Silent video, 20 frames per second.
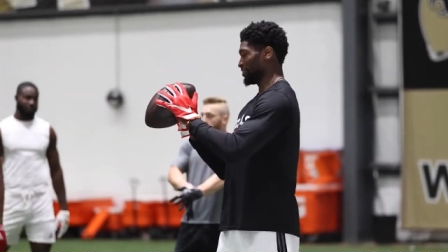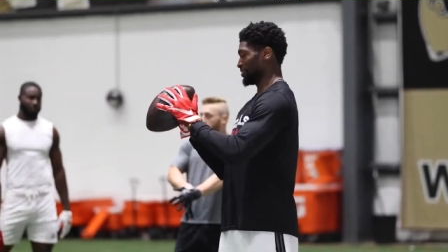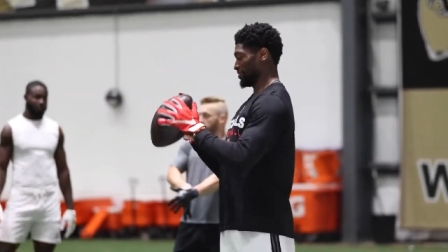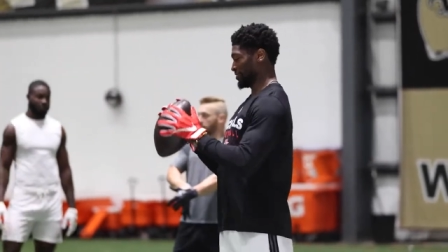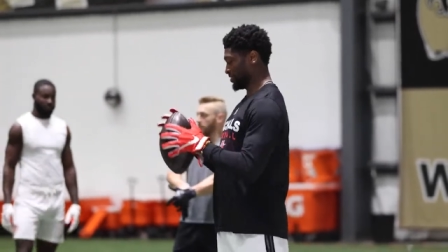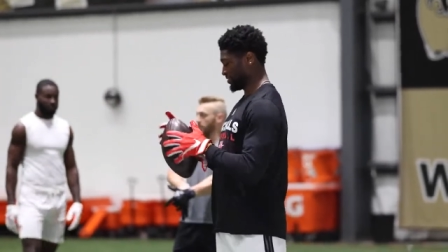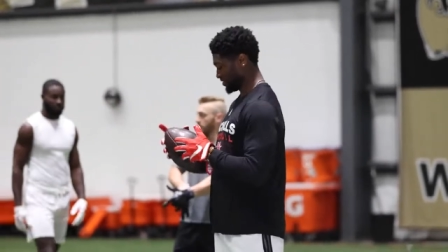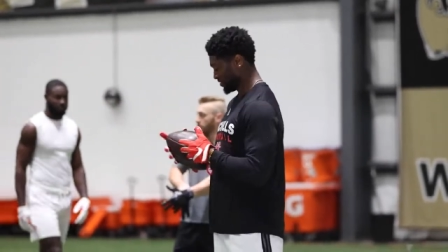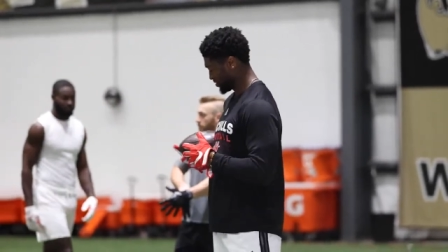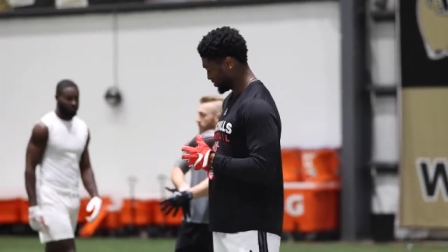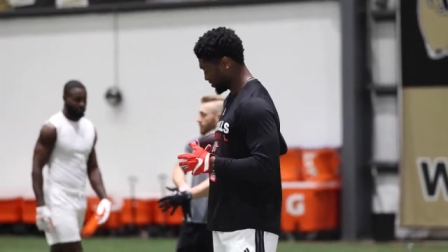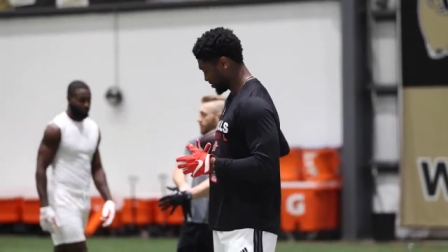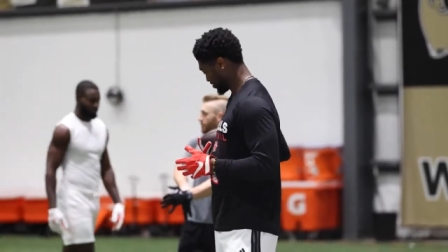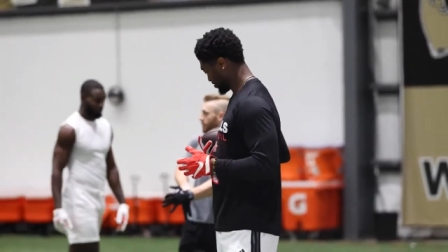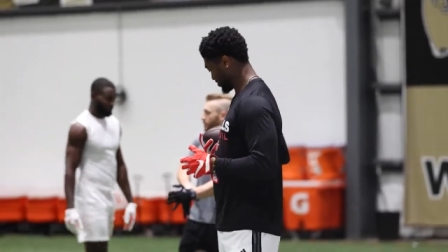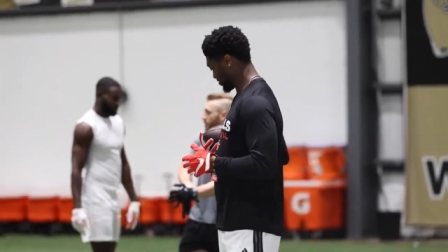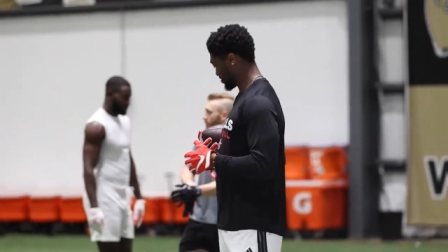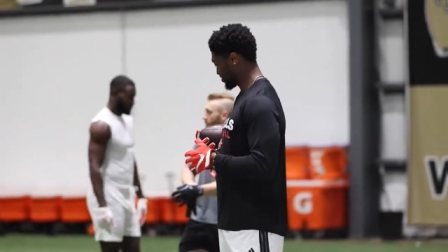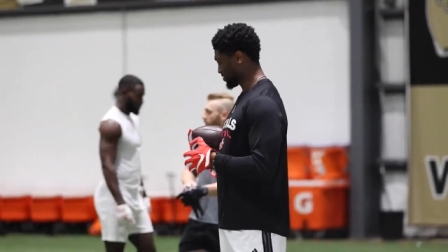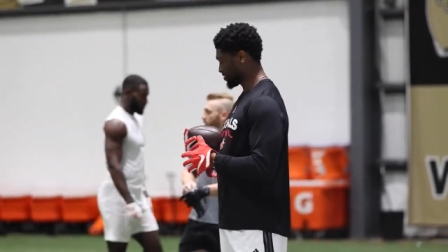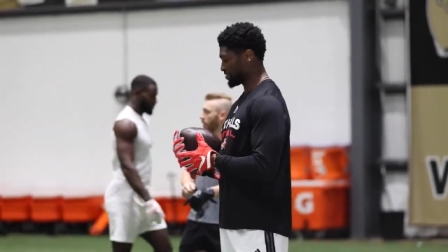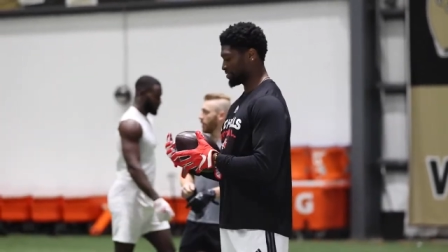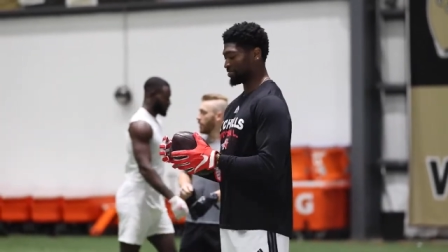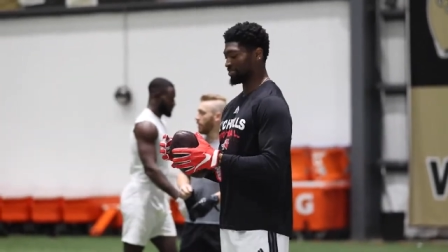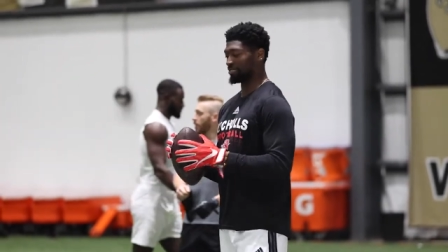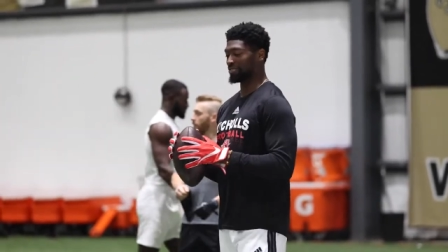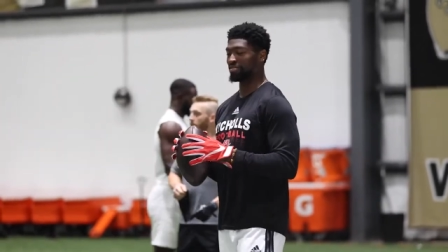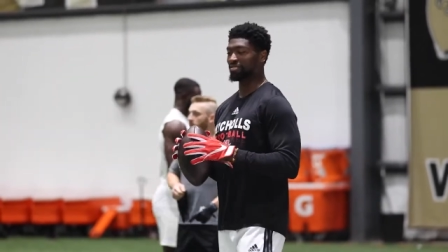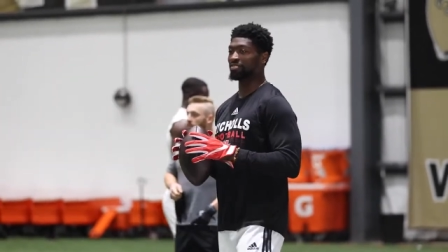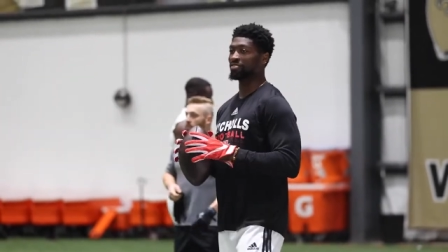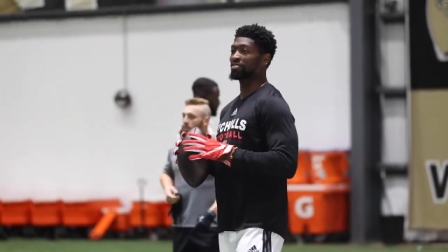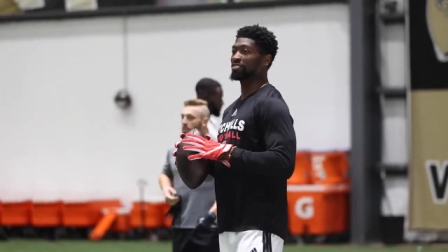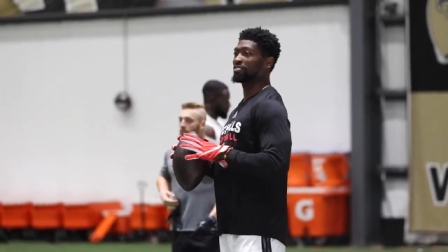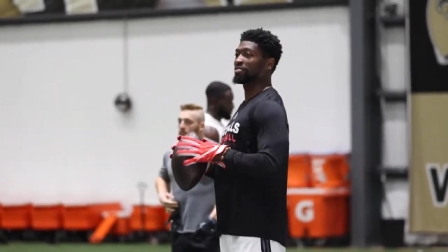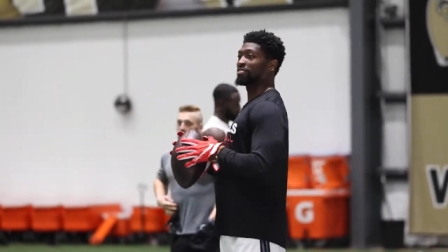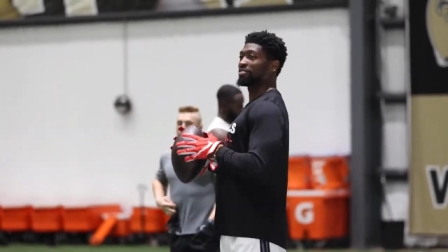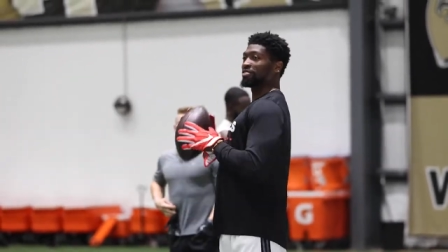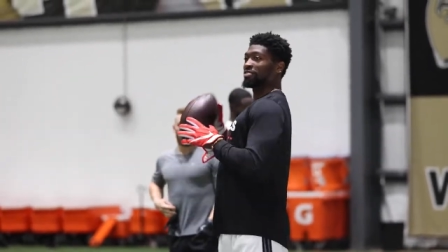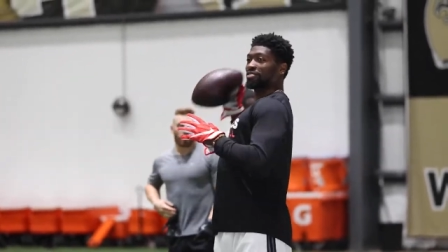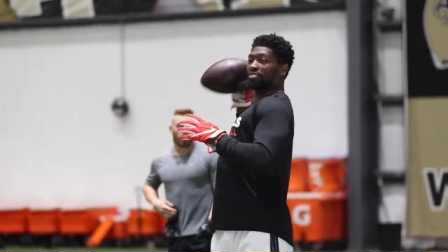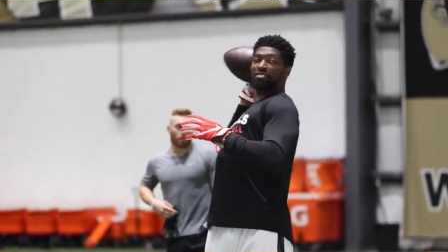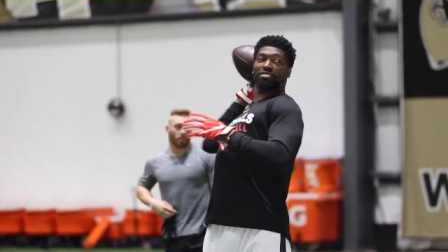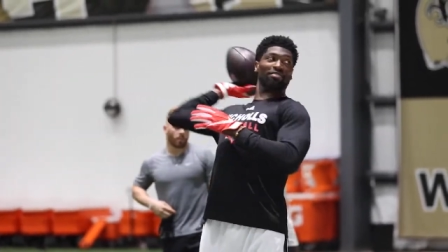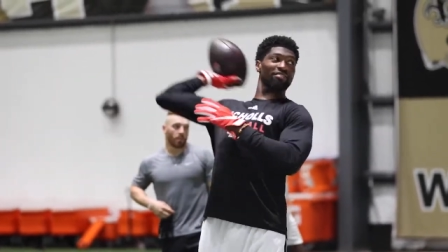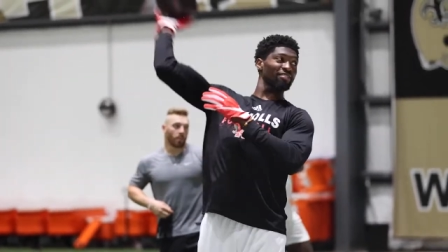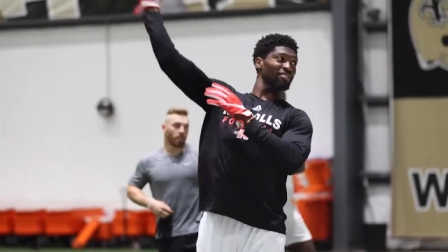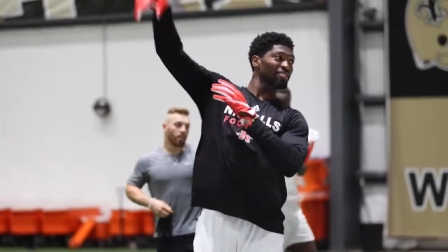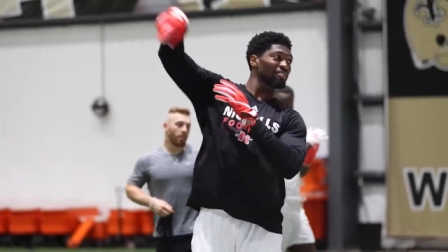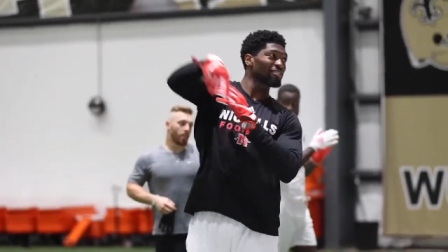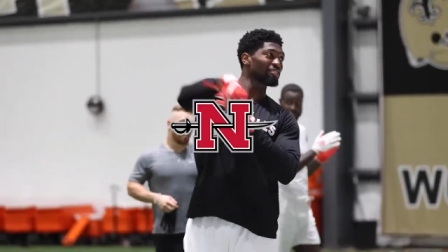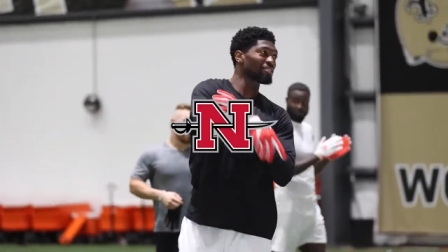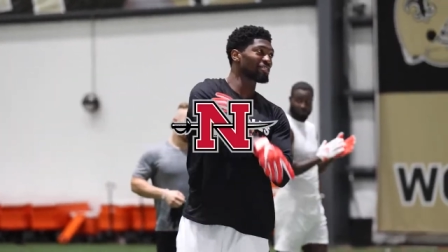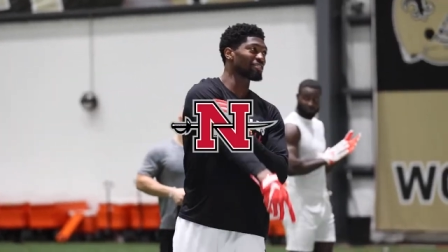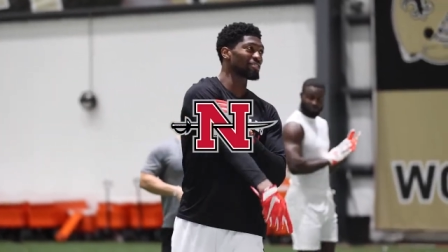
And that's what I'm working towards.